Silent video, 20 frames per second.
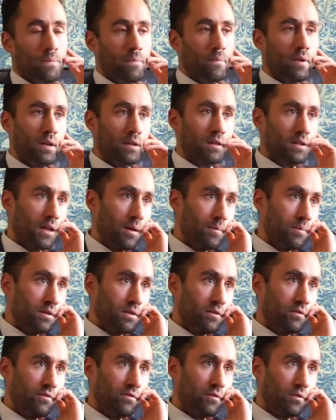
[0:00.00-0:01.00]
But in terms
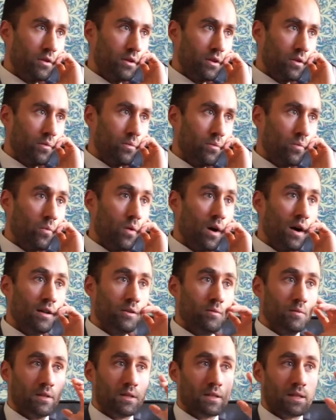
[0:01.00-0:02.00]
of, why
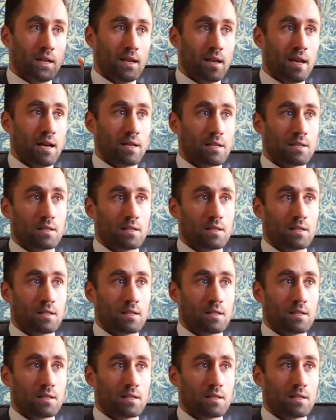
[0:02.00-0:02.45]
do we see less